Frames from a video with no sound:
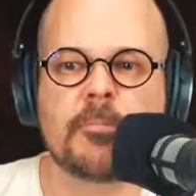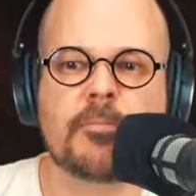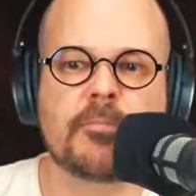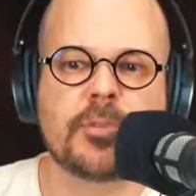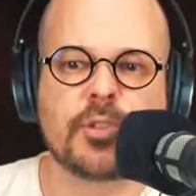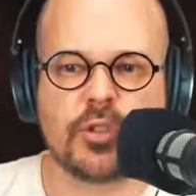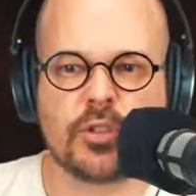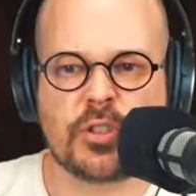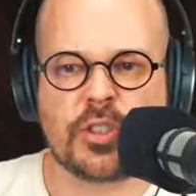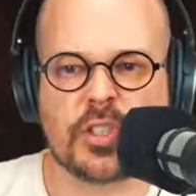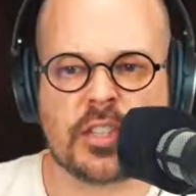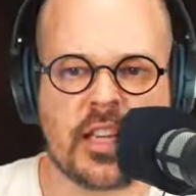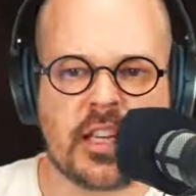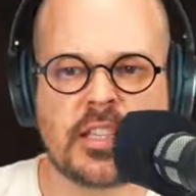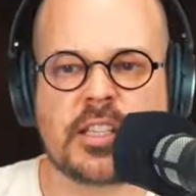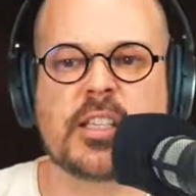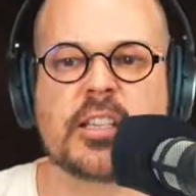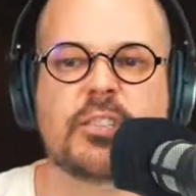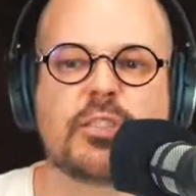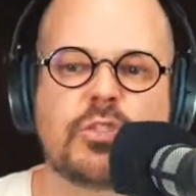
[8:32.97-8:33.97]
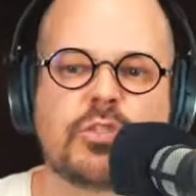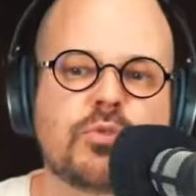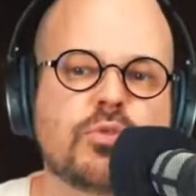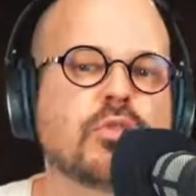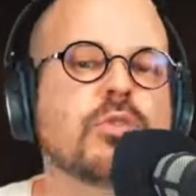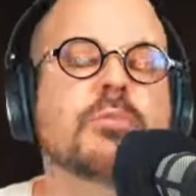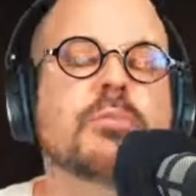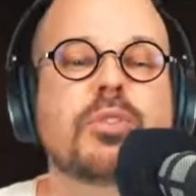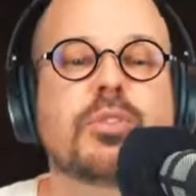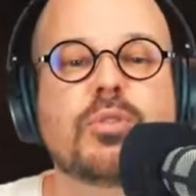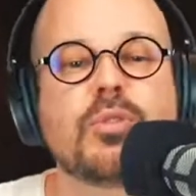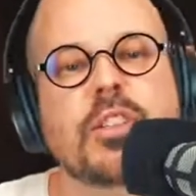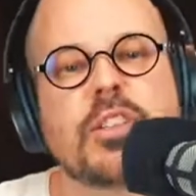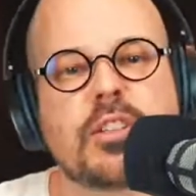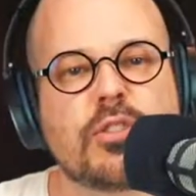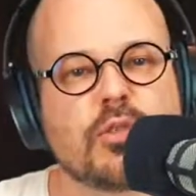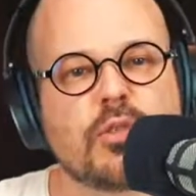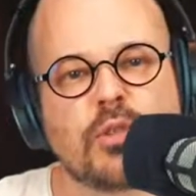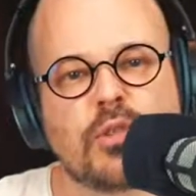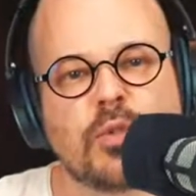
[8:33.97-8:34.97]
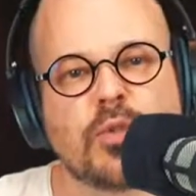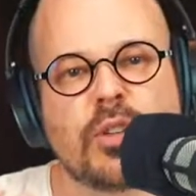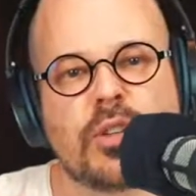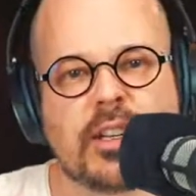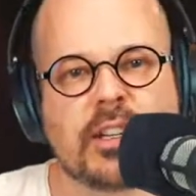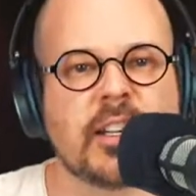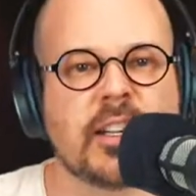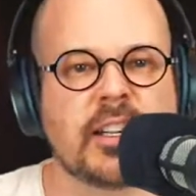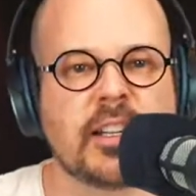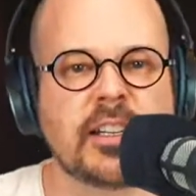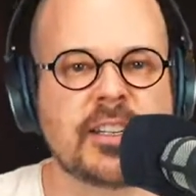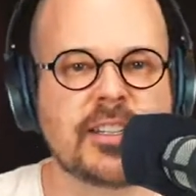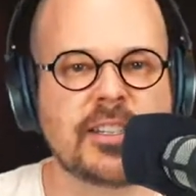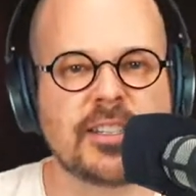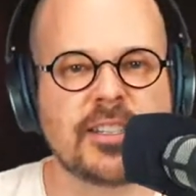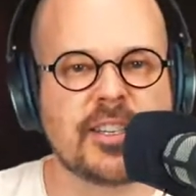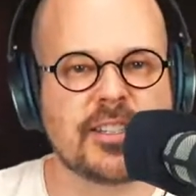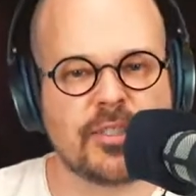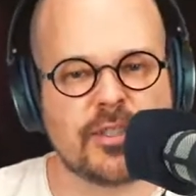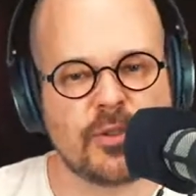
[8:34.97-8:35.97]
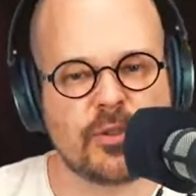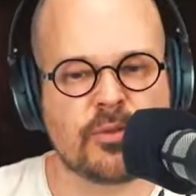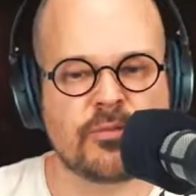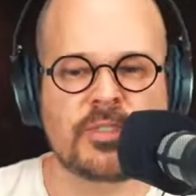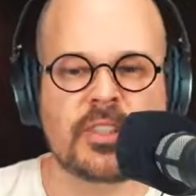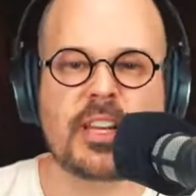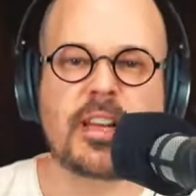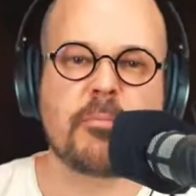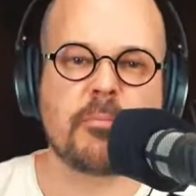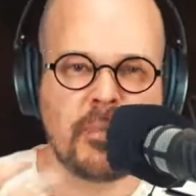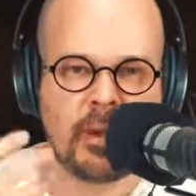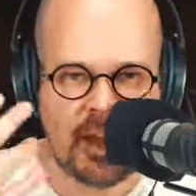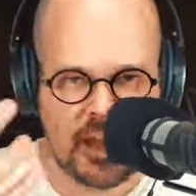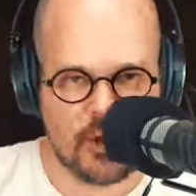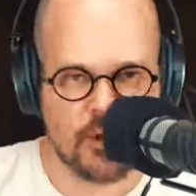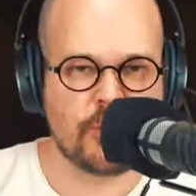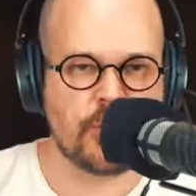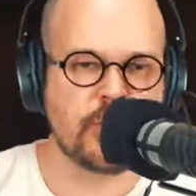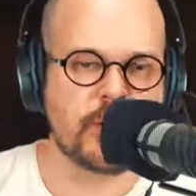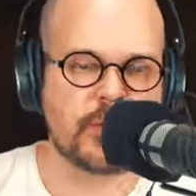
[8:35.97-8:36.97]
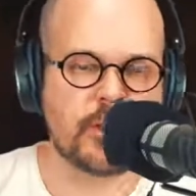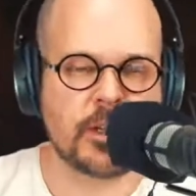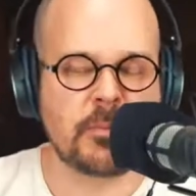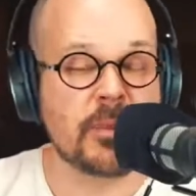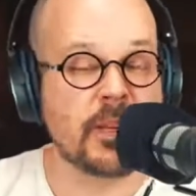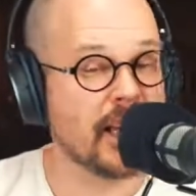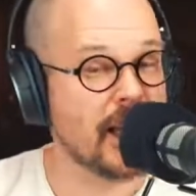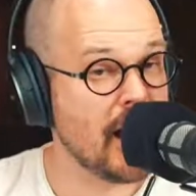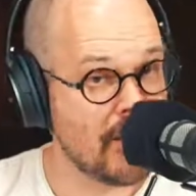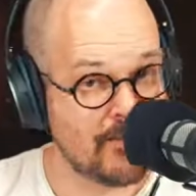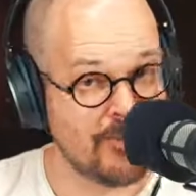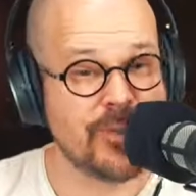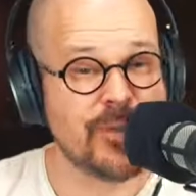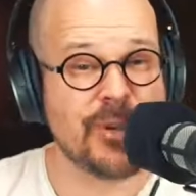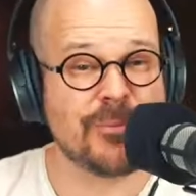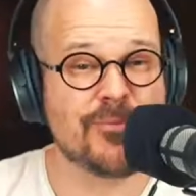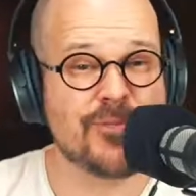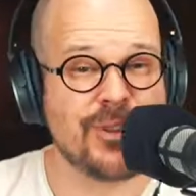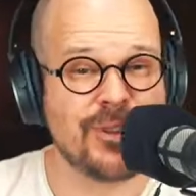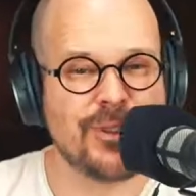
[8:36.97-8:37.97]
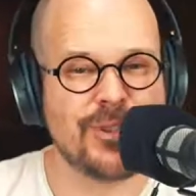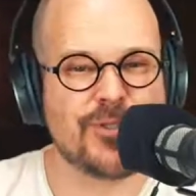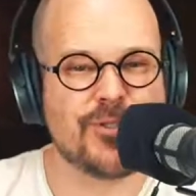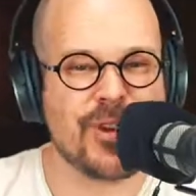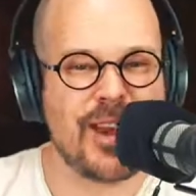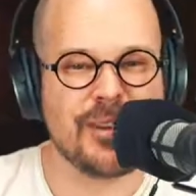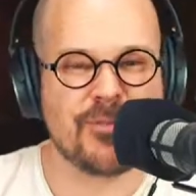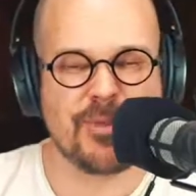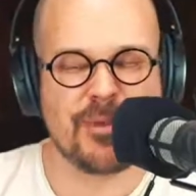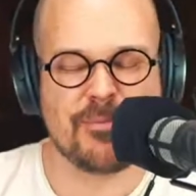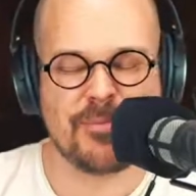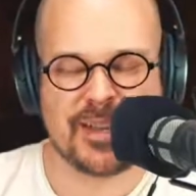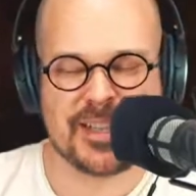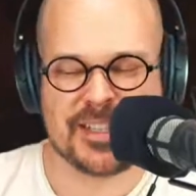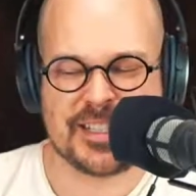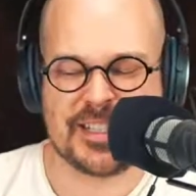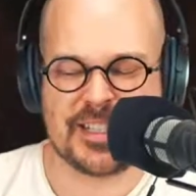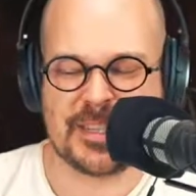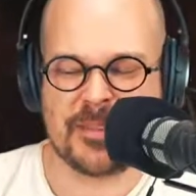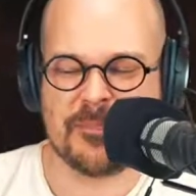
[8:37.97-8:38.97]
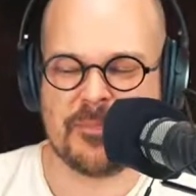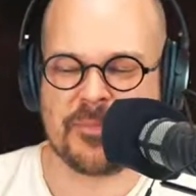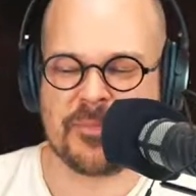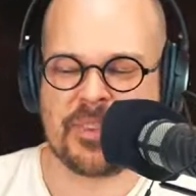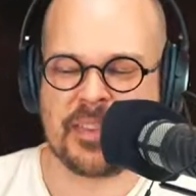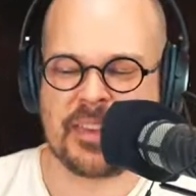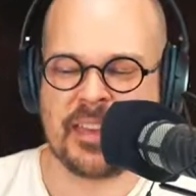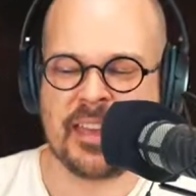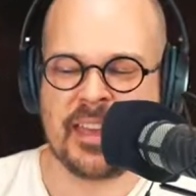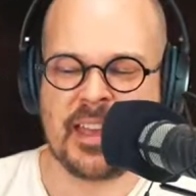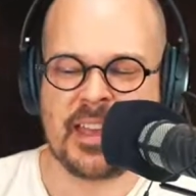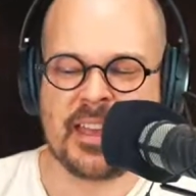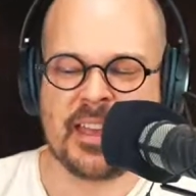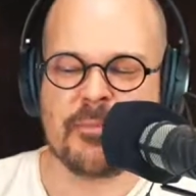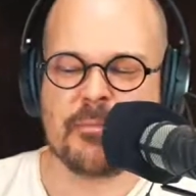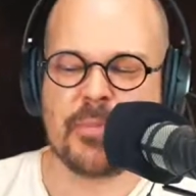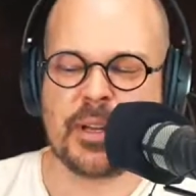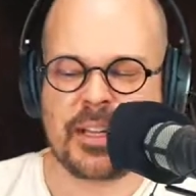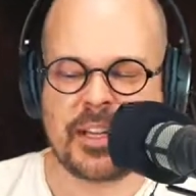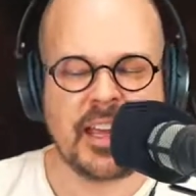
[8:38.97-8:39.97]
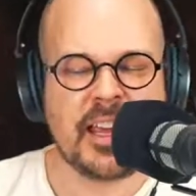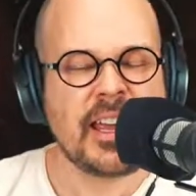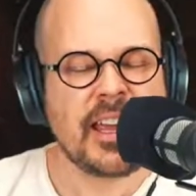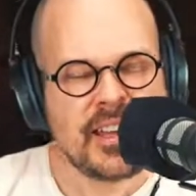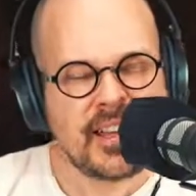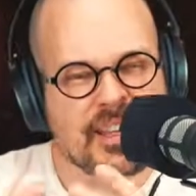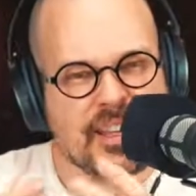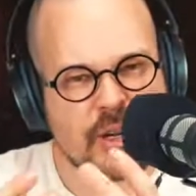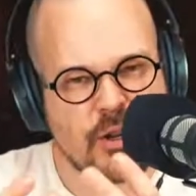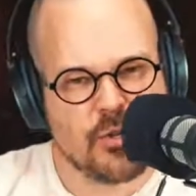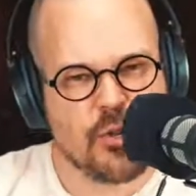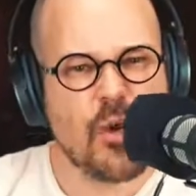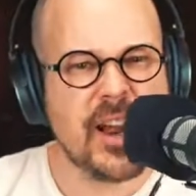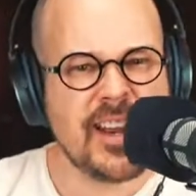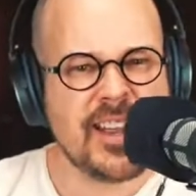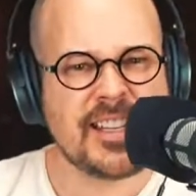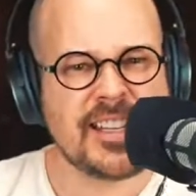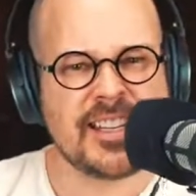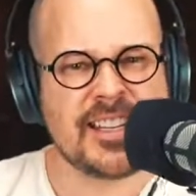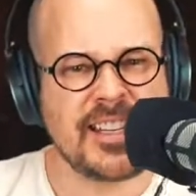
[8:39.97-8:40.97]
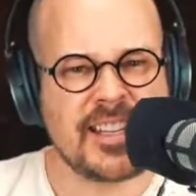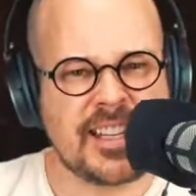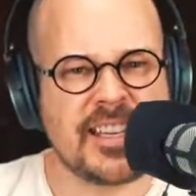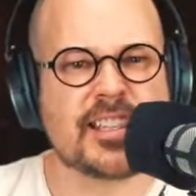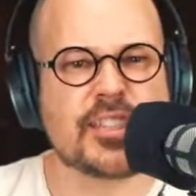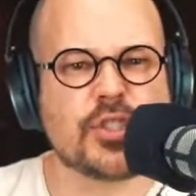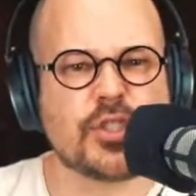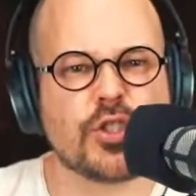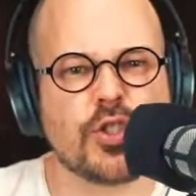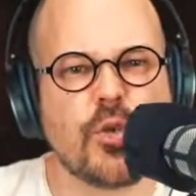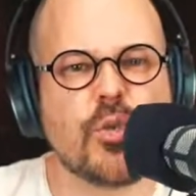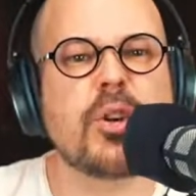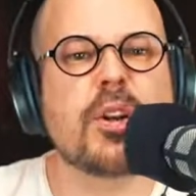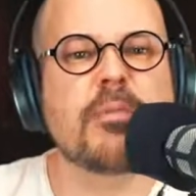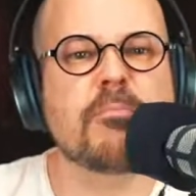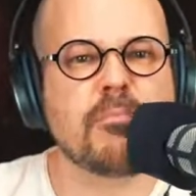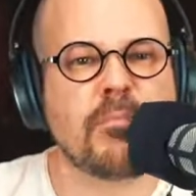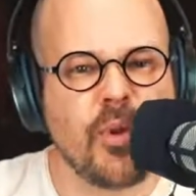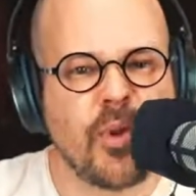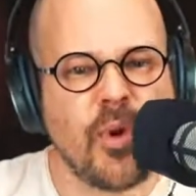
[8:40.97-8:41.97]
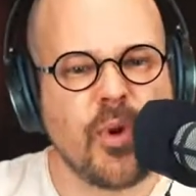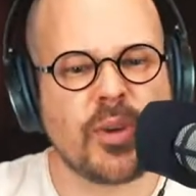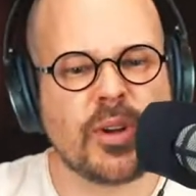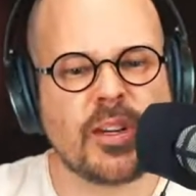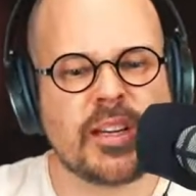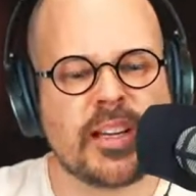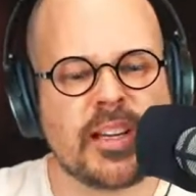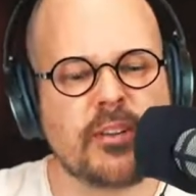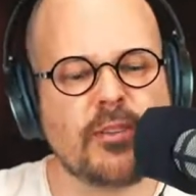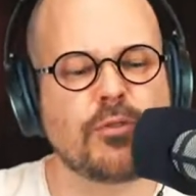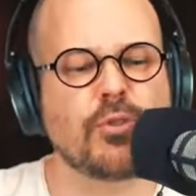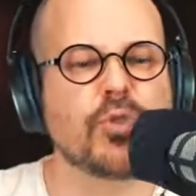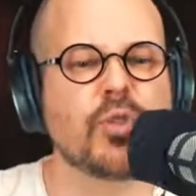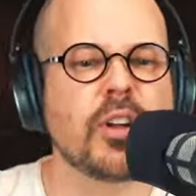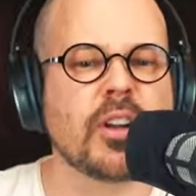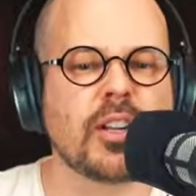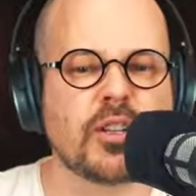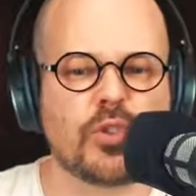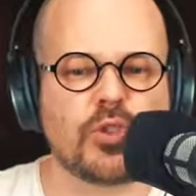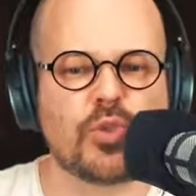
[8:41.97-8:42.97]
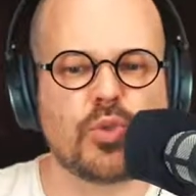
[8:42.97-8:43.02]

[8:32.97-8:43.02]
success here on YouTube, you need to do it on English. So bear over with me. I'm really trying my best here. But the quality is so important if you're gonna